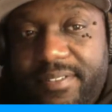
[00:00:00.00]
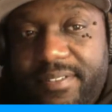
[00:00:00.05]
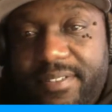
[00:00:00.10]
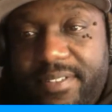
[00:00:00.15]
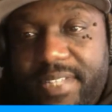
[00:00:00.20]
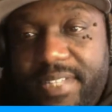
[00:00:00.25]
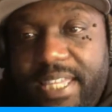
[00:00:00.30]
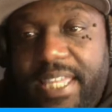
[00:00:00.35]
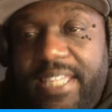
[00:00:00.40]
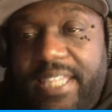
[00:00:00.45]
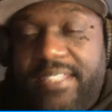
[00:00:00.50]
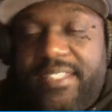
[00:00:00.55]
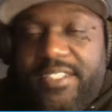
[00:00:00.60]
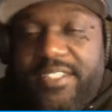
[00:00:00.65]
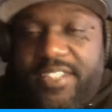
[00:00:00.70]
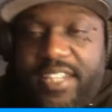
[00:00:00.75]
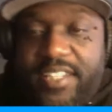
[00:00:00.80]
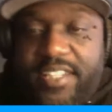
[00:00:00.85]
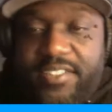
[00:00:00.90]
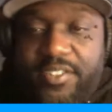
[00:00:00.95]
He gets a
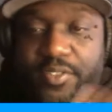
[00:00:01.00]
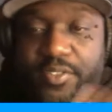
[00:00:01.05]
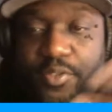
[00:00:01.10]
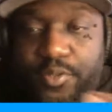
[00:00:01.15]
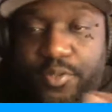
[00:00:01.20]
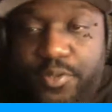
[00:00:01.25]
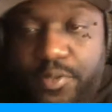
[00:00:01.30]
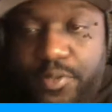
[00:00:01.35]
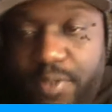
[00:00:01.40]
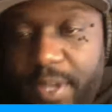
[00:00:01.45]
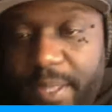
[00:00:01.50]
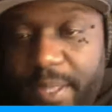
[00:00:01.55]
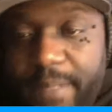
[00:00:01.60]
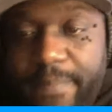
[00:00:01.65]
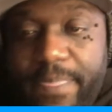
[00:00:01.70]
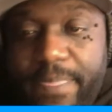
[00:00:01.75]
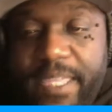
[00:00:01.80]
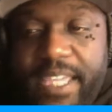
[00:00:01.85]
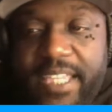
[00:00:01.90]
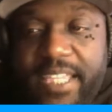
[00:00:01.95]
chance to do.
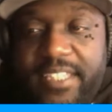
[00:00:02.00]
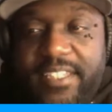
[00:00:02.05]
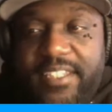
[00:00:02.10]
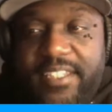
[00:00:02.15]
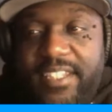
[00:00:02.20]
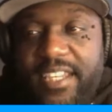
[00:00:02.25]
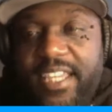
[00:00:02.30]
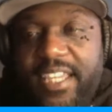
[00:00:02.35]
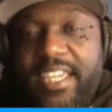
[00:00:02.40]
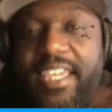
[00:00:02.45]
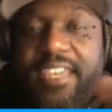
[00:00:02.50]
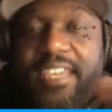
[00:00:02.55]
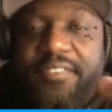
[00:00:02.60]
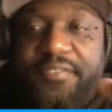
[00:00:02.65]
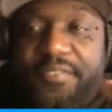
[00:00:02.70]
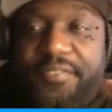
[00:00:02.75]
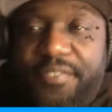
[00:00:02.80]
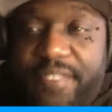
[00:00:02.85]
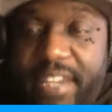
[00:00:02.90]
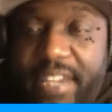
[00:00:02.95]
He gets
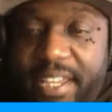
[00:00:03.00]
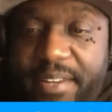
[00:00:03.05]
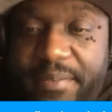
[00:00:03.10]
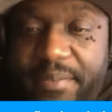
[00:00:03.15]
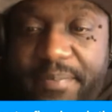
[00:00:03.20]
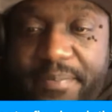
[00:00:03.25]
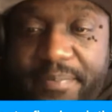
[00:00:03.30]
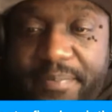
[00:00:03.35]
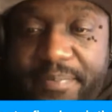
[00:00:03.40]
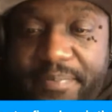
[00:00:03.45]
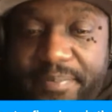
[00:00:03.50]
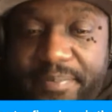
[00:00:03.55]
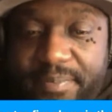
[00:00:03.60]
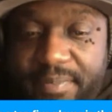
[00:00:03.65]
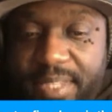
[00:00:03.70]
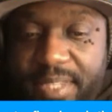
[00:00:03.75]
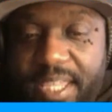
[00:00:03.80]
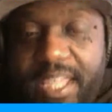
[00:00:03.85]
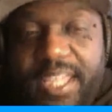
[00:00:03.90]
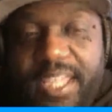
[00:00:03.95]
freedom.
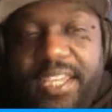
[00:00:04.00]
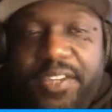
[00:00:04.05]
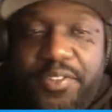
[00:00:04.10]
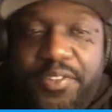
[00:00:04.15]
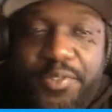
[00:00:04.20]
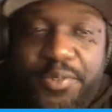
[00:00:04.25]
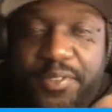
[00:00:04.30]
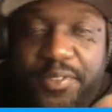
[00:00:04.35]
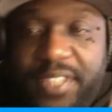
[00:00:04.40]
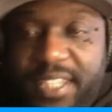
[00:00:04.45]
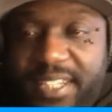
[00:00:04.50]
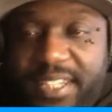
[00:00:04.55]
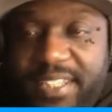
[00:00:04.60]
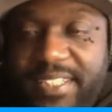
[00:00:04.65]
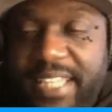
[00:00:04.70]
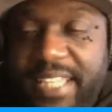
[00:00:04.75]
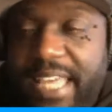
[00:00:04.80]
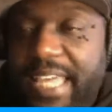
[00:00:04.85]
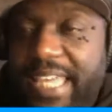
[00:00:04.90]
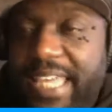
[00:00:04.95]
He can do things.
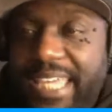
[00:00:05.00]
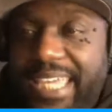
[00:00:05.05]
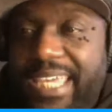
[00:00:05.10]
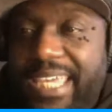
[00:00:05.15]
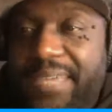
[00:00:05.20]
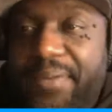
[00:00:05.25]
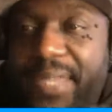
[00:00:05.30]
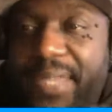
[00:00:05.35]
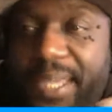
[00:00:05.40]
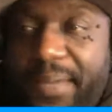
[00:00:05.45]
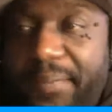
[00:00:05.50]
He can